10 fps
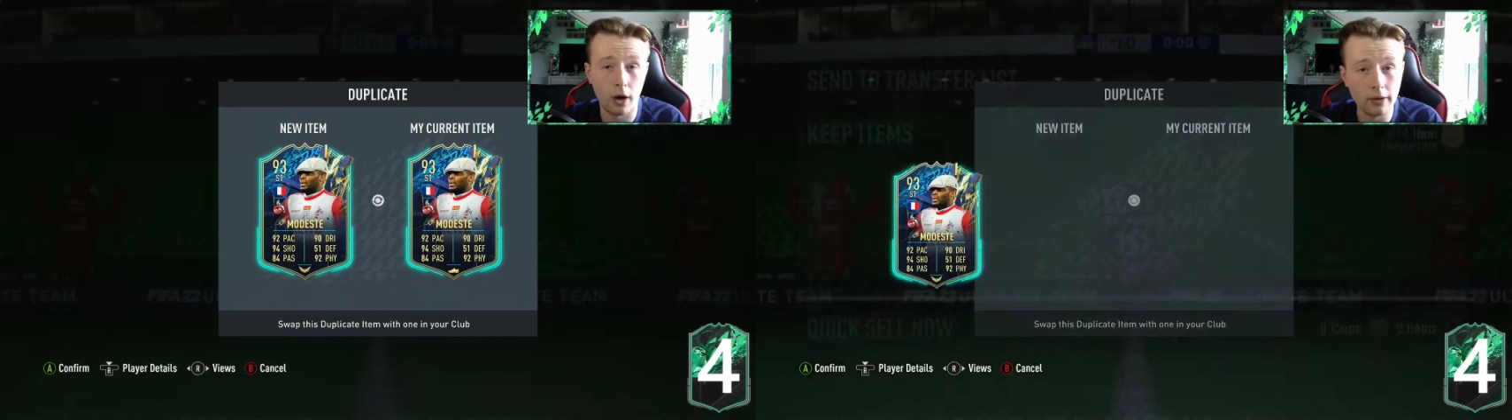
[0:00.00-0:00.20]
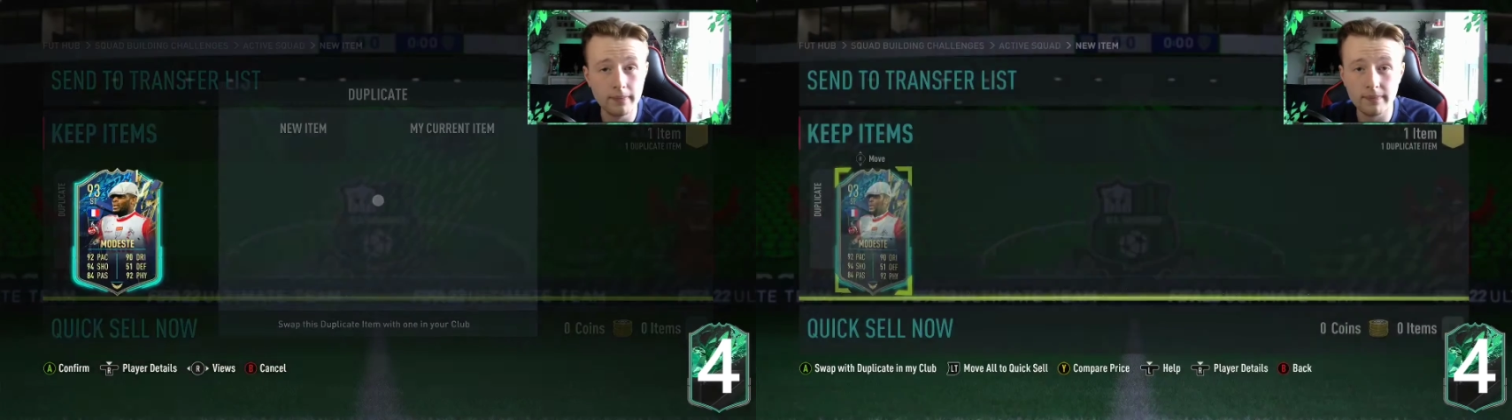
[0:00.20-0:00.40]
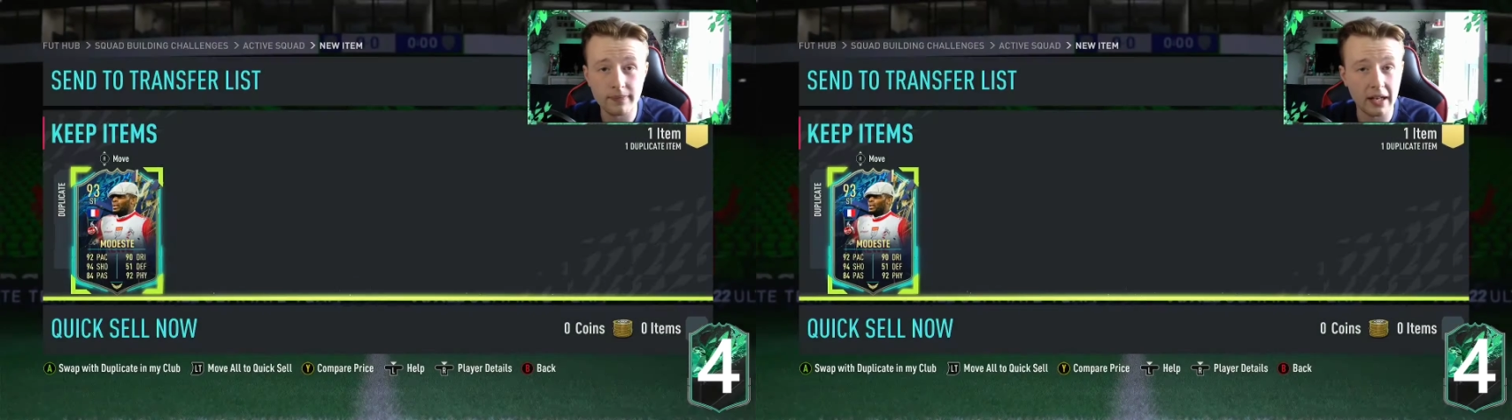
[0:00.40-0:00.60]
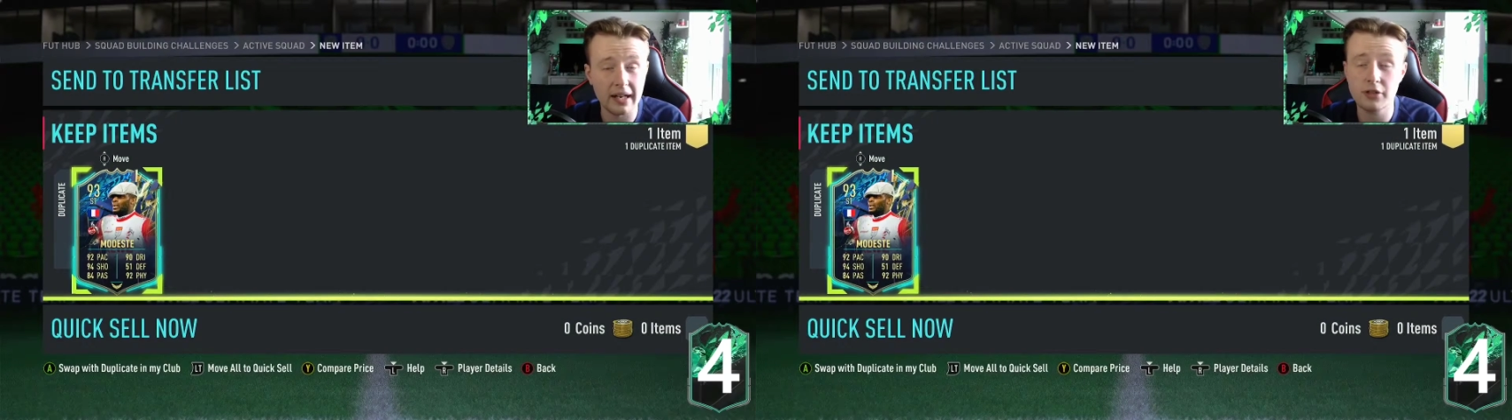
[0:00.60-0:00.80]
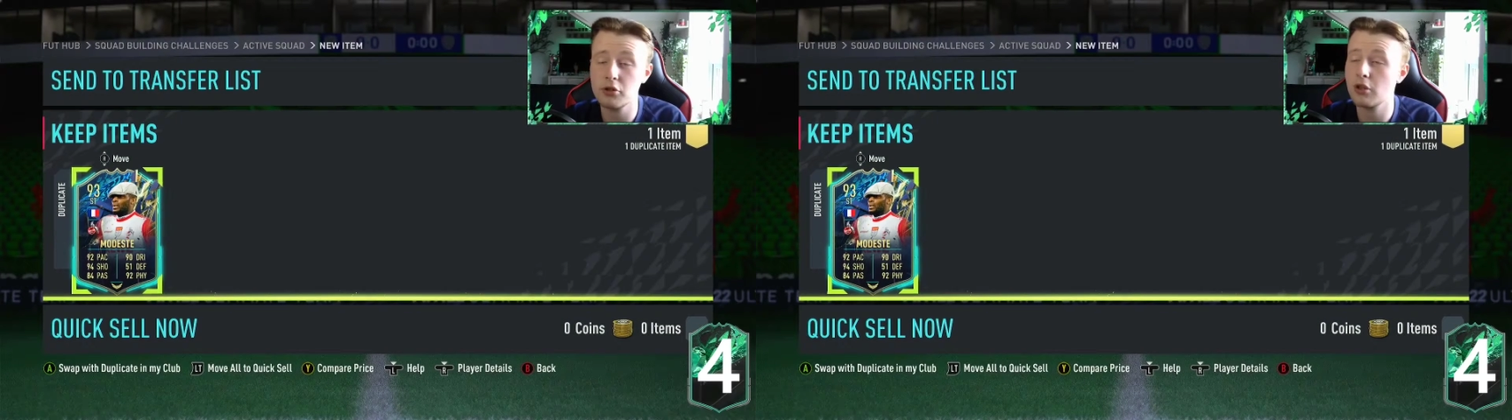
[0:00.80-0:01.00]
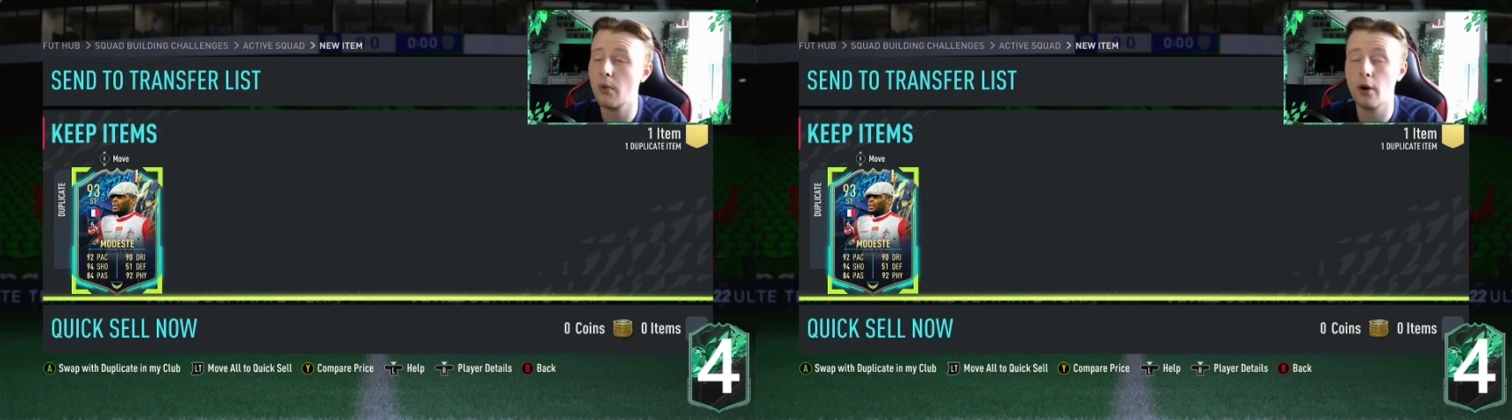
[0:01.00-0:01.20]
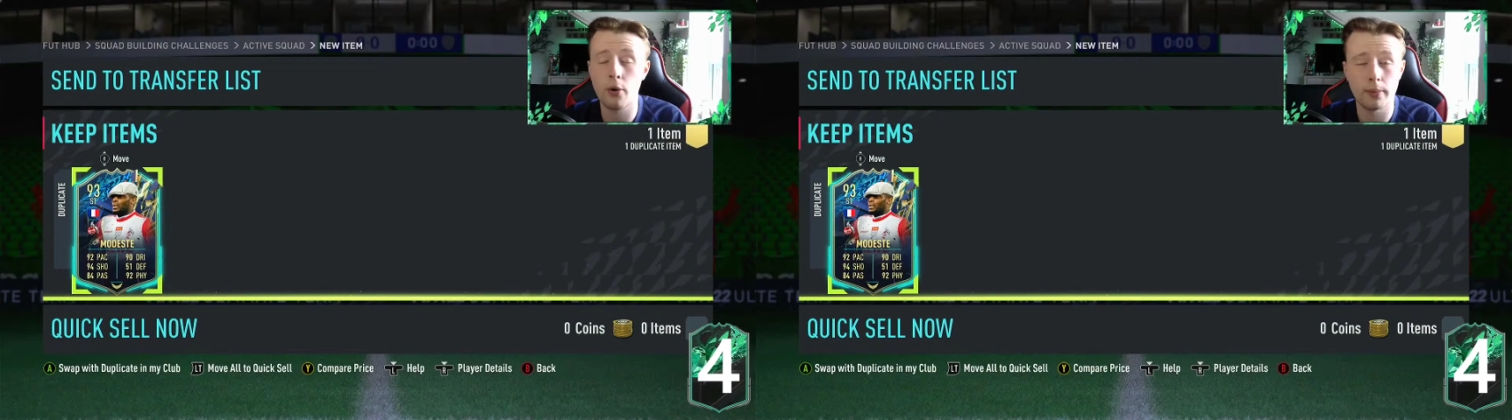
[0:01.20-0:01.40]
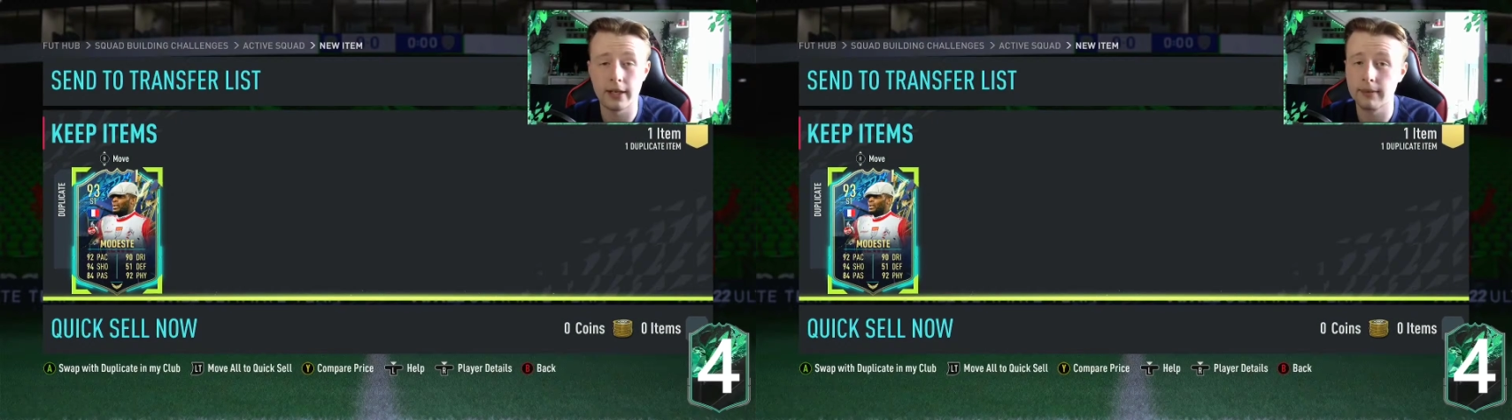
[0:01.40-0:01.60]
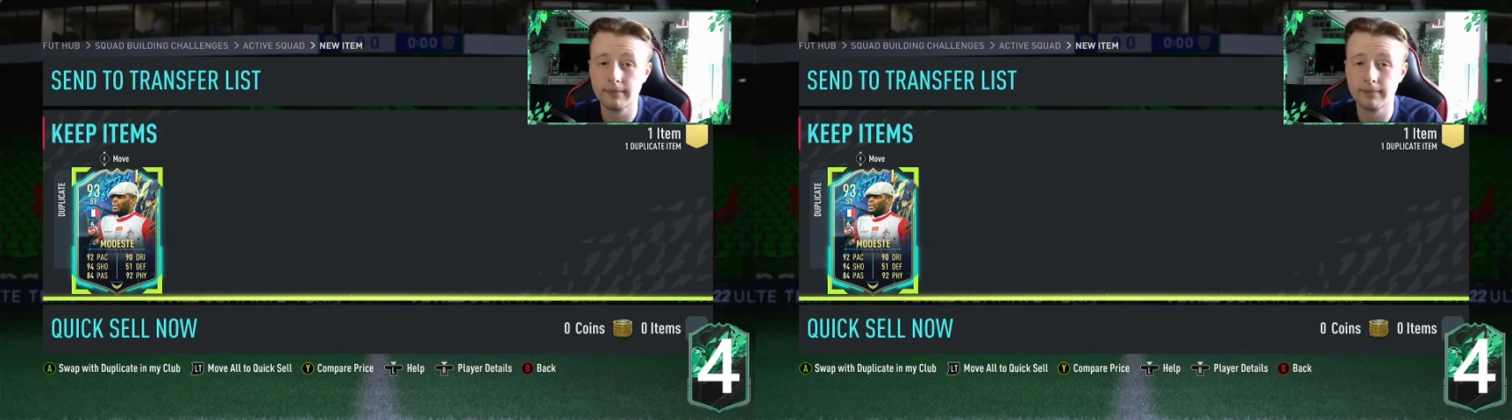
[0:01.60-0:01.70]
one. And let's just go and open it.